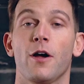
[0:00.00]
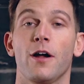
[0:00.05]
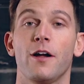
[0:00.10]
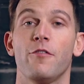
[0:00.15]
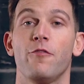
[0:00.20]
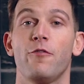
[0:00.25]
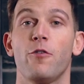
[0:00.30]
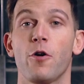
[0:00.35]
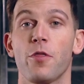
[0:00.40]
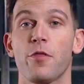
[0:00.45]
Okay,
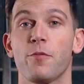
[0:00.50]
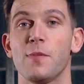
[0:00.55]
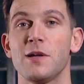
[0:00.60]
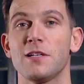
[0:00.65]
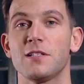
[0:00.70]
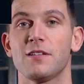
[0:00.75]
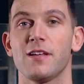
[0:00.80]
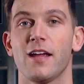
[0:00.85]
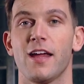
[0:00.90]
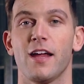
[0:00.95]
the fourth
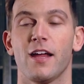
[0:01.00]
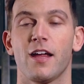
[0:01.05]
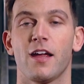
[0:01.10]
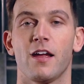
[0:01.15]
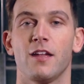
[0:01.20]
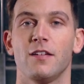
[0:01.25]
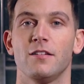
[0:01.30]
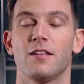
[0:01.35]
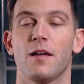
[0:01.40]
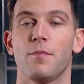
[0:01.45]
mistake
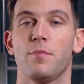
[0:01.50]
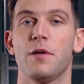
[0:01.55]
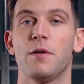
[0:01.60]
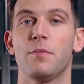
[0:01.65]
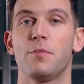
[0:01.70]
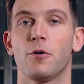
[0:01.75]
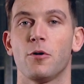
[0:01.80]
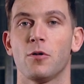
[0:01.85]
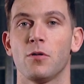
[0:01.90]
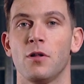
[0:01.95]
is that
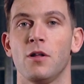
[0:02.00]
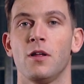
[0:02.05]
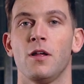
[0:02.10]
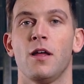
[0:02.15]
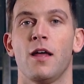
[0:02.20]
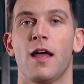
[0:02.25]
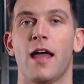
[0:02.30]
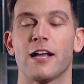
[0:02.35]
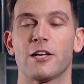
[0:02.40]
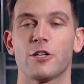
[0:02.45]
people
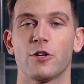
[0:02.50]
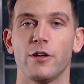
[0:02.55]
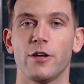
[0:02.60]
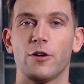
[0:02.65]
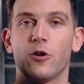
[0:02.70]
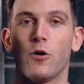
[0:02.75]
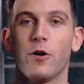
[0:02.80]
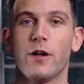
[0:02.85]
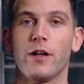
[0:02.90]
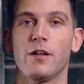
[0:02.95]
actually
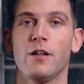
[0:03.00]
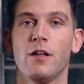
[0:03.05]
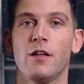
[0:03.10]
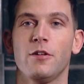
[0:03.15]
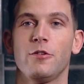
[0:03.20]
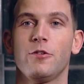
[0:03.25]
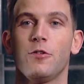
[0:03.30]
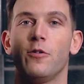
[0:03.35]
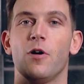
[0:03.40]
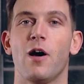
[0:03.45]
going
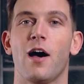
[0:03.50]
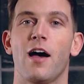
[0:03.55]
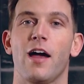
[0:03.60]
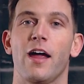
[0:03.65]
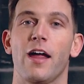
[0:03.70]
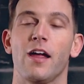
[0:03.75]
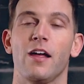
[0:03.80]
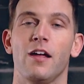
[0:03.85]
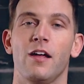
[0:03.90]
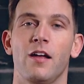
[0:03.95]
too
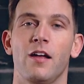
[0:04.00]
high.